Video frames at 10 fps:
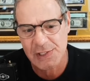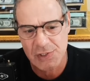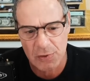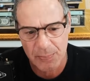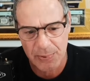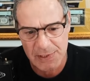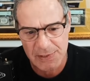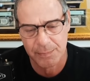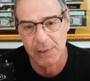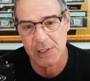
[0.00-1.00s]

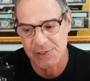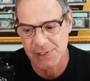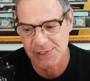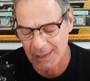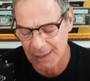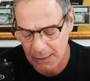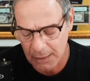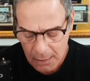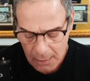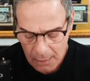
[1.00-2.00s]
surpluses in
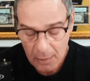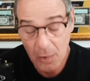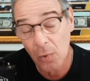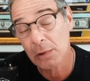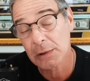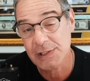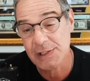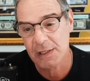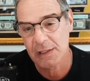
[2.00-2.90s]
gold instead